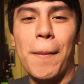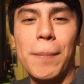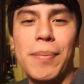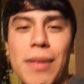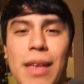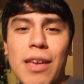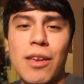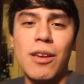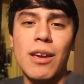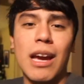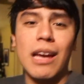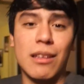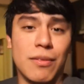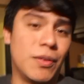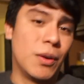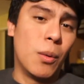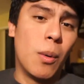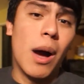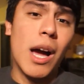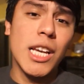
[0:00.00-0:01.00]
um, thank you guys
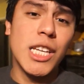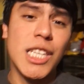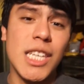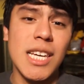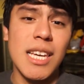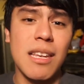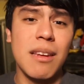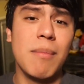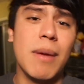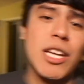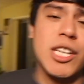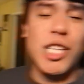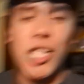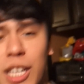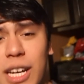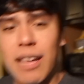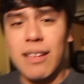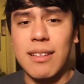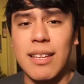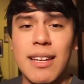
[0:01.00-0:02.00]
for watching. Make sure
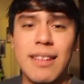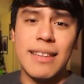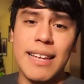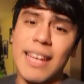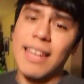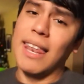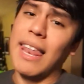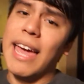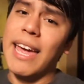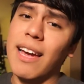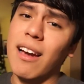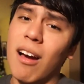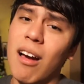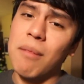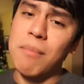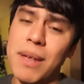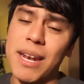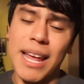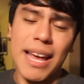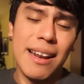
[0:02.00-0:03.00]
you guys hit that like,
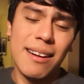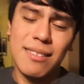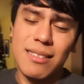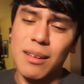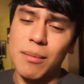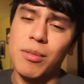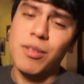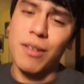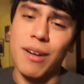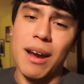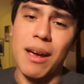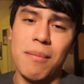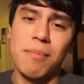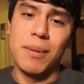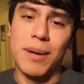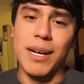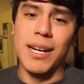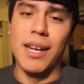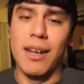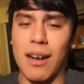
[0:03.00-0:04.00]
comment, and subscribe
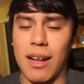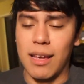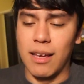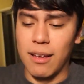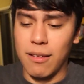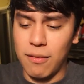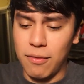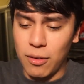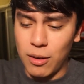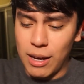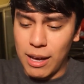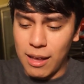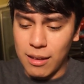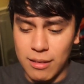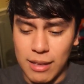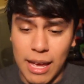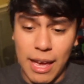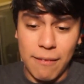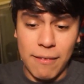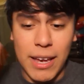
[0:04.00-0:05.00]
button. If you
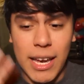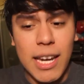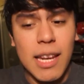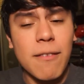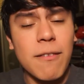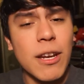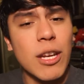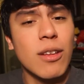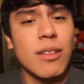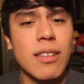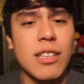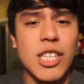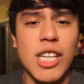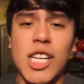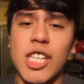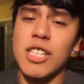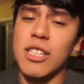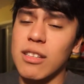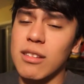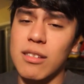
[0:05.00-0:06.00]
guys have any video
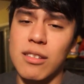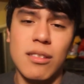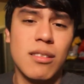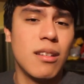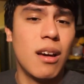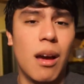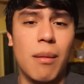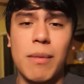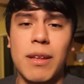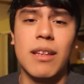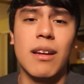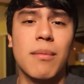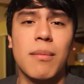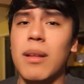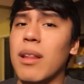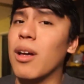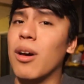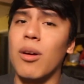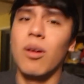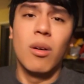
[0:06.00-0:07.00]
suggestions, just comment down
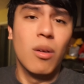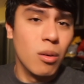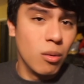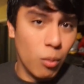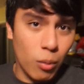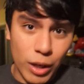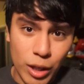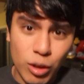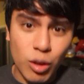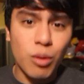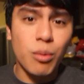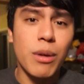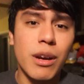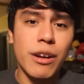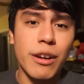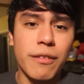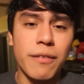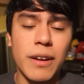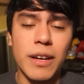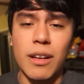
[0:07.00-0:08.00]
below. We do
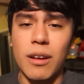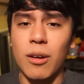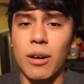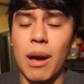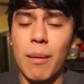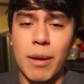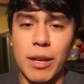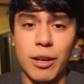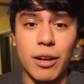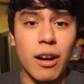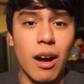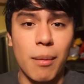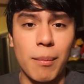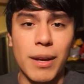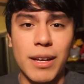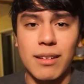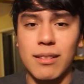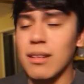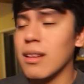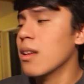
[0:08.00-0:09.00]
read your video, I mean your
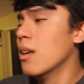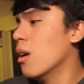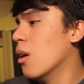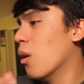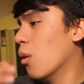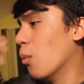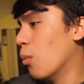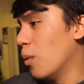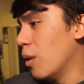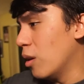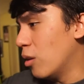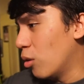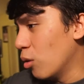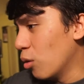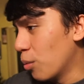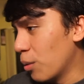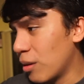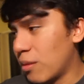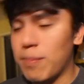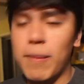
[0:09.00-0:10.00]
comments. We
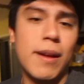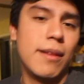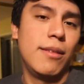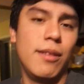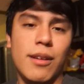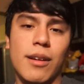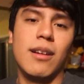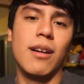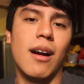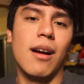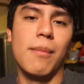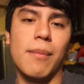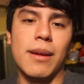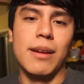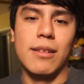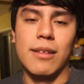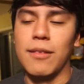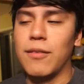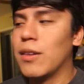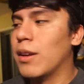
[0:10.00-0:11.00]
do respond to your
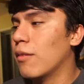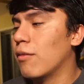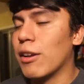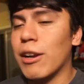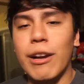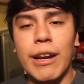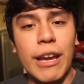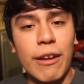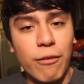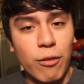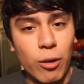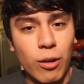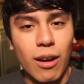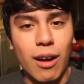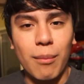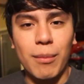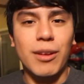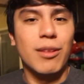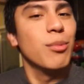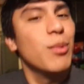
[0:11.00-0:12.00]
comments, even if they're hateful
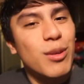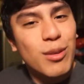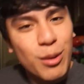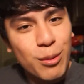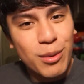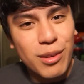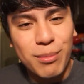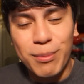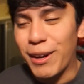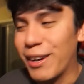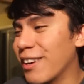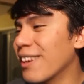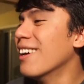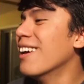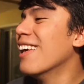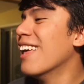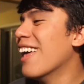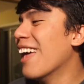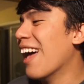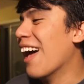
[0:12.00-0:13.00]
comments, we still respond.
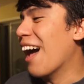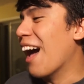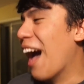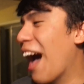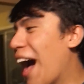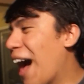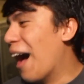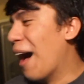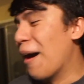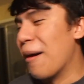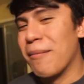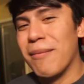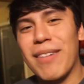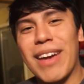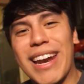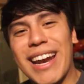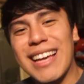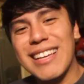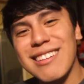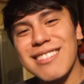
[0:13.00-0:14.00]
Um,
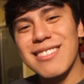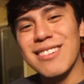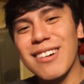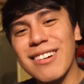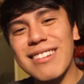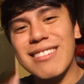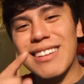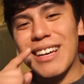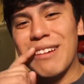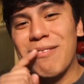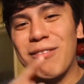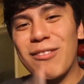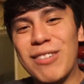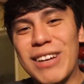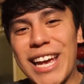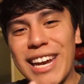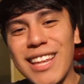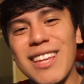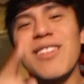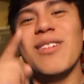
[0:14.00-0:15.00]
and I just noticed I'm
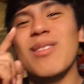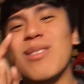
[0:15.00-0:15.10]
getting